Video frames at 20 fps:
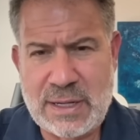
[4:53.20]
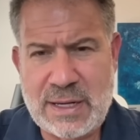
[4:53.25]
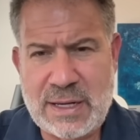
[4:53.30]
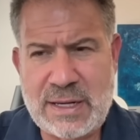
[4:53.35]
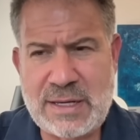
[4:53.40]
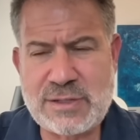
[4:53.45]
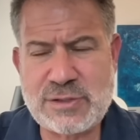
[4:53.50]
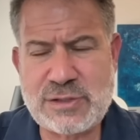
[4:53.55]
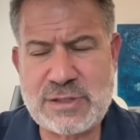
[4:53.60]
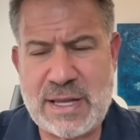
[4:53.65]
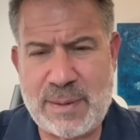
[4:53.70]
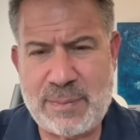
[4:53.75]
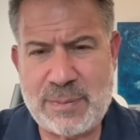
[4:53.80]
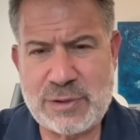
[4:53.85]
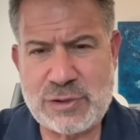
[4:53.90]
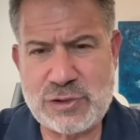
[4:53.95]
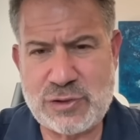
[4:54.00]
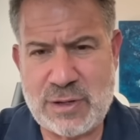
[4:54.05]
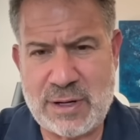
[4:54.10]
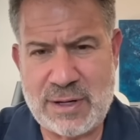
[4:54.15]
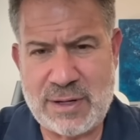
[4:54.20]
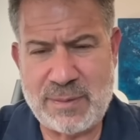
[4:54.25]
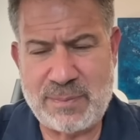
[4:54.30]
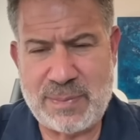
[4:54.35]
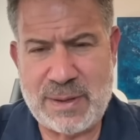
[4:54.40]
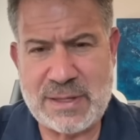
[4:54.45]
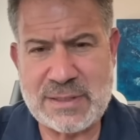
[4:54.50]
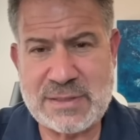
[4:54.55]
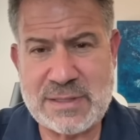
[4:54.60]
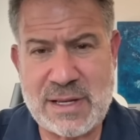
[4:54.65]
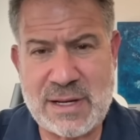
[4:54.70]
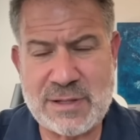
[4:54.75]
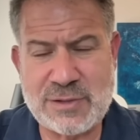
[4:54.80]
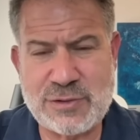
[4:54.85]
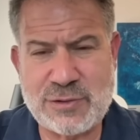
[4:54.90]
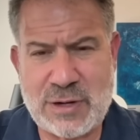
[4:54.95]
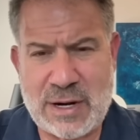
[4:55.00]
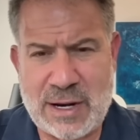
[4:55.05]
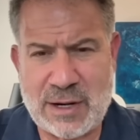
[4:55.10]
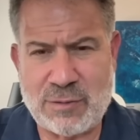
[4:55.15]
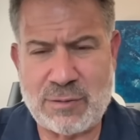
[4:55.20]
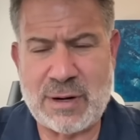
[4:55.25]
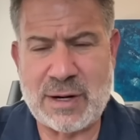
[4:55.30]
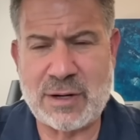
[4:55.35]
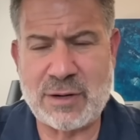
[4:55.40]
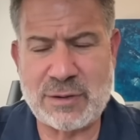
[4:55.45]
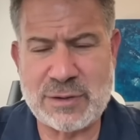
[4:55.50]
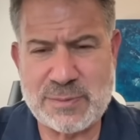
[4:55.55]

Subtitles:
He's demonstrated, based on his track record,